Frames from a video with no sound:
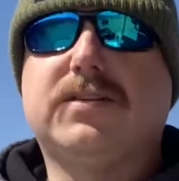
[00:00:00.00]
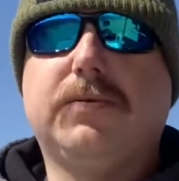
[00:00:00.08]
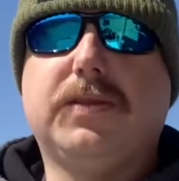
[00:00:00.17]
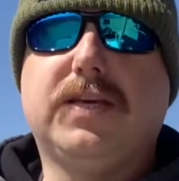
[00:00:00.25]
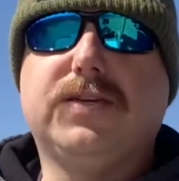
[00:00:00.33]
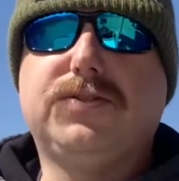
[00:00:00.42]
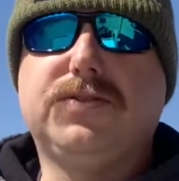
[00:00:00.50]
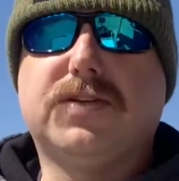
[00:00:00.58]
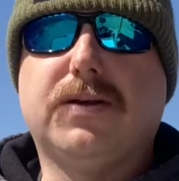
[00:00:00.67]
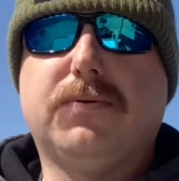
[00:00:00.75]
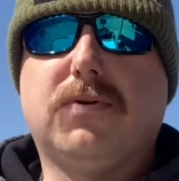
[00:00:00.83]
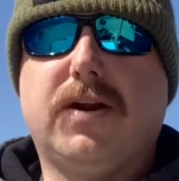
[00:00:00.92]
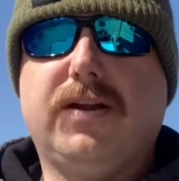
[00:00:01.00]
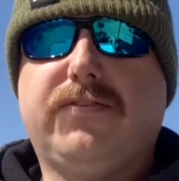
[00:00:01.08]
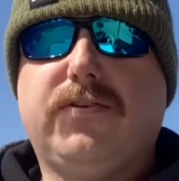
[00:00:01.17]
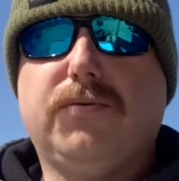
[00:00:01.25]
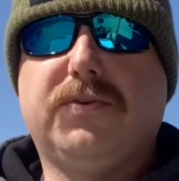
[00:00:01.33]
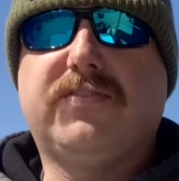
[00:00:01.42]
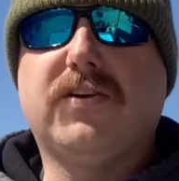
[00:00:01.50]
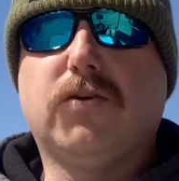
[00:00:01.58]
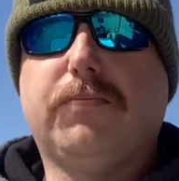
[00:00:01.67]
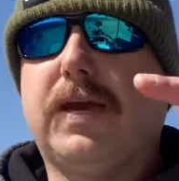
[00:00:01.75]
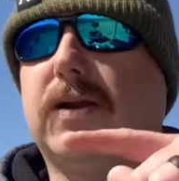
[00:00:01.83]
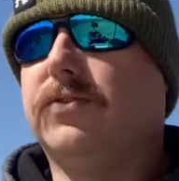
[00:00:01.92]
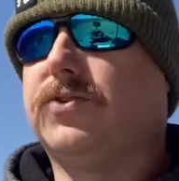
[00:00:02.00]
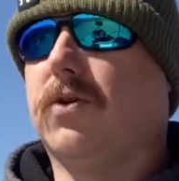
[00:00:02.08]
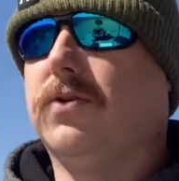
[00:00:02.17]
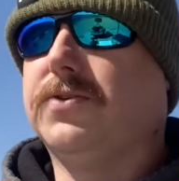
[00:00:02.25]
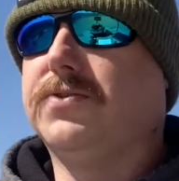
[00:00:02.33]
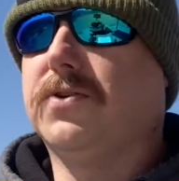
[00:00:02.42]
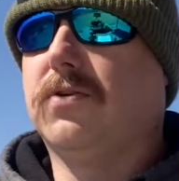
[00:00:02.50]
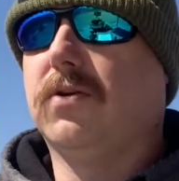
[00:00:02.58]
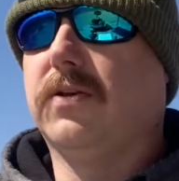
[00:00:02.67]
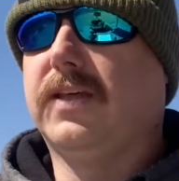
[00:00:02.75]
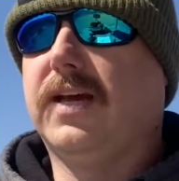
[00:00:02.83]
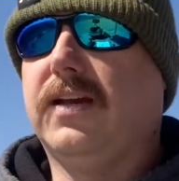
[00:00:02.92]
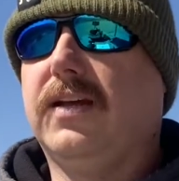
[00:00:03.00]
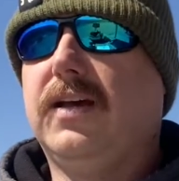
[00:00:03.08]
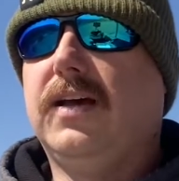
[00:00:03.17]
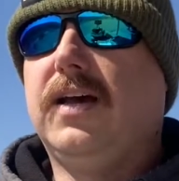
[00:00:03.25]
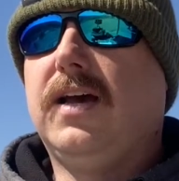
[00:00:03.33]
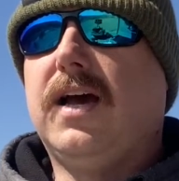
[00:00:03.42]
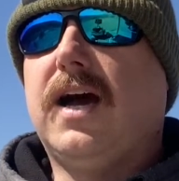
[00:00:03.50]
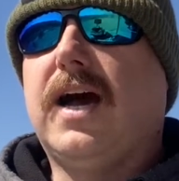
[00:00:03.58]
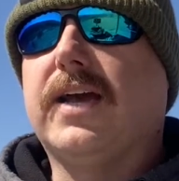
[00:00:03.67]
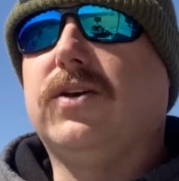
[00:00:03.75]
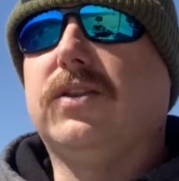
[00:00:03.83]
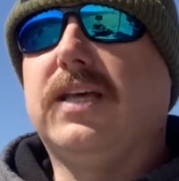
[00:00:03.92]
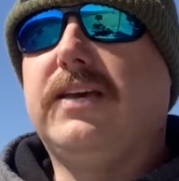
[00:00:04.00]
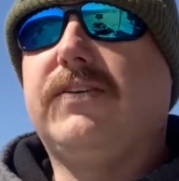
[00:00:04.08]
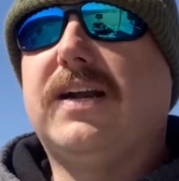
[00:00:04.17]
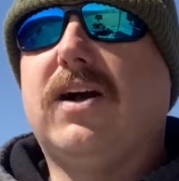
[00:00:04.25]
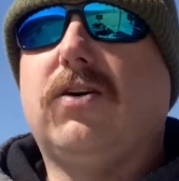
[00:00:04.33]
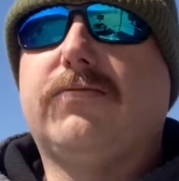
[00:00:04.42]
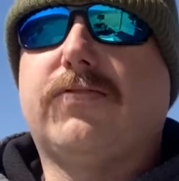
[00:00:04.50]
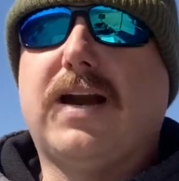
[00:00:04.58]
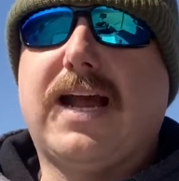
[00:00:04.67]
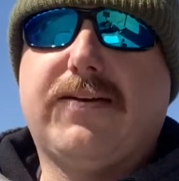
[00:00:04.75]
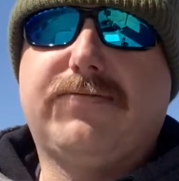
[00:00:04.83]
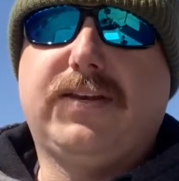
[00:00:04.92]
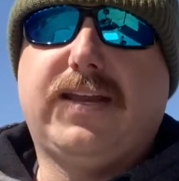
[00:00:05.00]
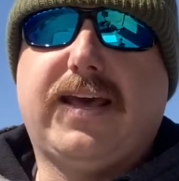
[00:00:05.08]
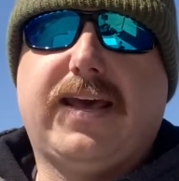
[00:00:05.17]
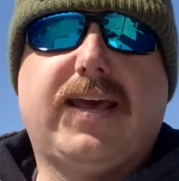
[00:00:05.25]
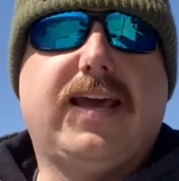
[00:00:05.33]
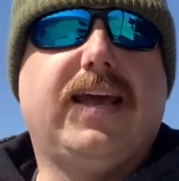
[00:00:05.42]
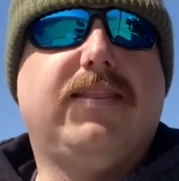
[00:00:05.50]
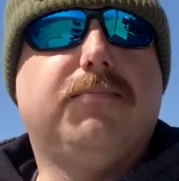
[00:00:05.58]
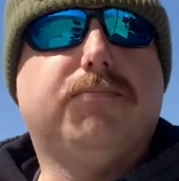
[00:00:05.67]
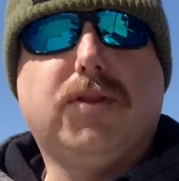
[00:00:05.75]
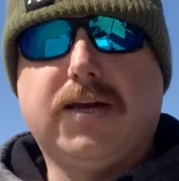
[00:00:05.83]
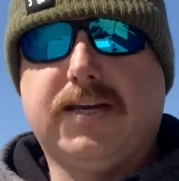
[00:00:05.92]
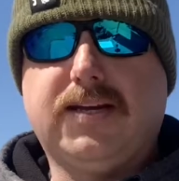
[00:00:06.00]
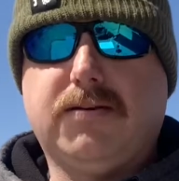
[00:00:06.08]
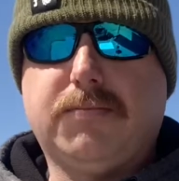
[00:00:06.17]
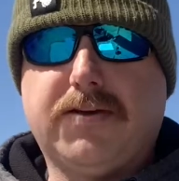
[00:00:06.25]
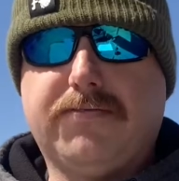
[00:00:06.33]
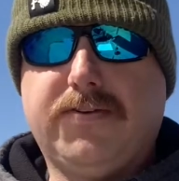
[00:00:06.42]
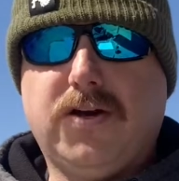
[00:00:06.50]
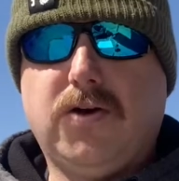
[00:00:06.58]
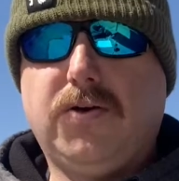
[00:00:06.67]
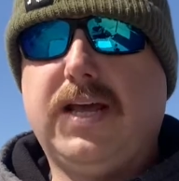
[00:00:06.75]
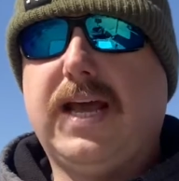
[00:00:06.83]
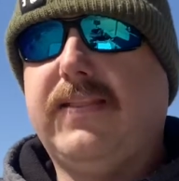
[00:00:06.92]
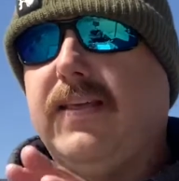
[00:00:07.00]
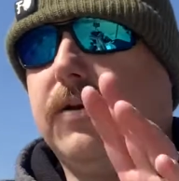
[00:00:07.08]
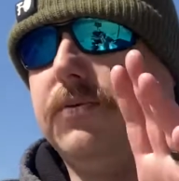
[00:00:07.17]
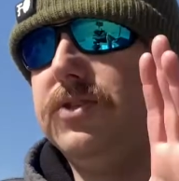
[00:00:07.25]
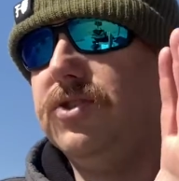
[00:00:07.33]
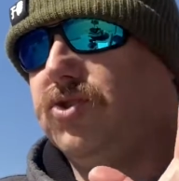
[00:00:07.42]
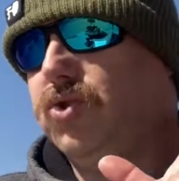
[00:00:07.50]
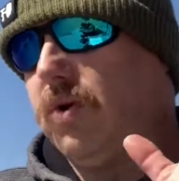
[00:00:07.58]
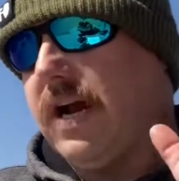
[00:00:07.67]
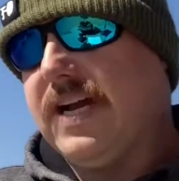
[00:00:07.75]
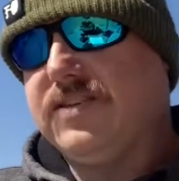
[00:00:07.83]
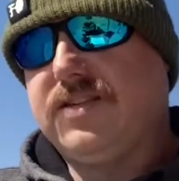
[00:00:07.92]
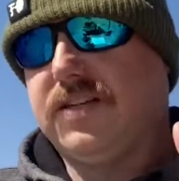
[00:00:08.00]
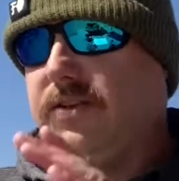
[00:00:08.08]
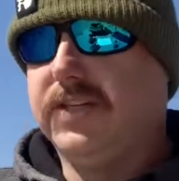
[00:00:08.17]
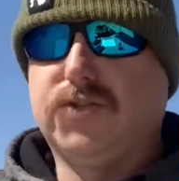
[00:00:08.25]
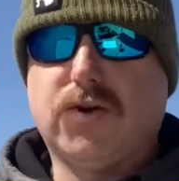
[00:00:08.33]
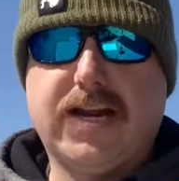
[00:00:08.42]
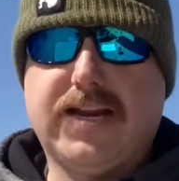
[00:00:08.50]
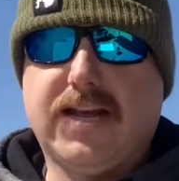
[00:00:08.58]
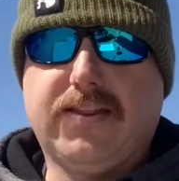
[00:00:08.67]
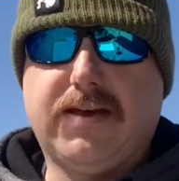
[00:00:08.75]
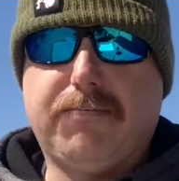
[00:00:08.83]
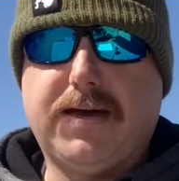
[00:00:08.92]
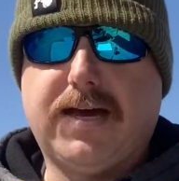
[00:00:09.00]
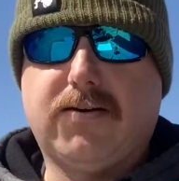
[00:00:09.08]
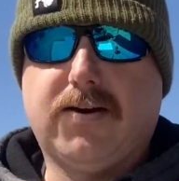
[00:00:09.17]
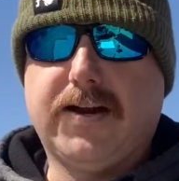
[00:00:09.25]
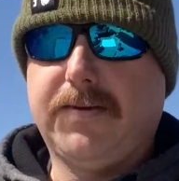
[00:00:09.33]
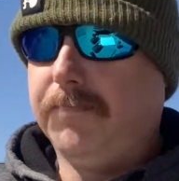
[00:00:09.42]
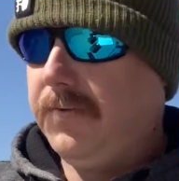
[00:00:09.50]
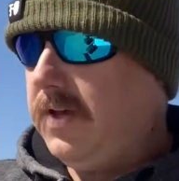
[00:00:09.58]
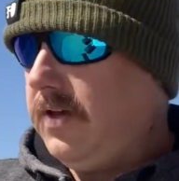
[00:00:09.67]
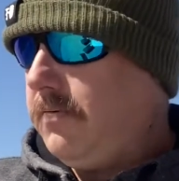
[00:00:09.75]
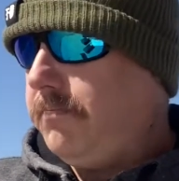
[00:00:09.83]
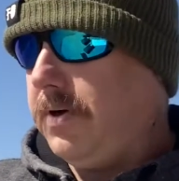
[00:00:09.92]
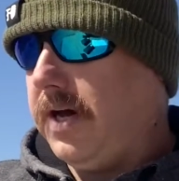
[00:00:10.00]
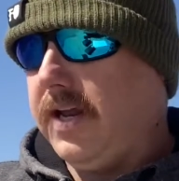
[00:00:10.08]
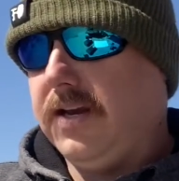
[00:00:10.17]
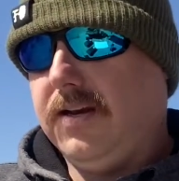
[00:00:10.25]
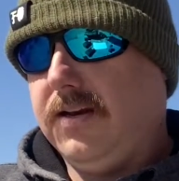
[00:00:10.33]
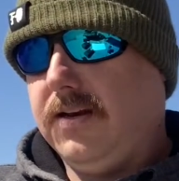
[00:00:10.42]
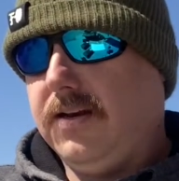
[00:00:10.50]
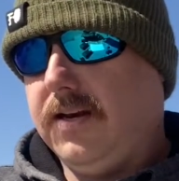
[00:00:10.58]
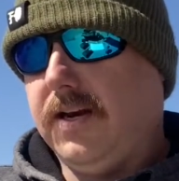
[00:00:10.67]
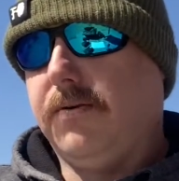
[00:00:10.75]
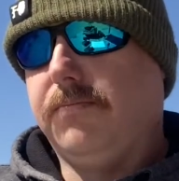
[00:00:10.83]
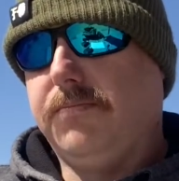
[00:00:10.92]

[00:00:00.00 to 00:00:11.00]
some of the issues that I would run into with single panel chargers are that I could leave it out for half a day and then plug it into my phone, and then it would just drastically drain down that battery, but, you know,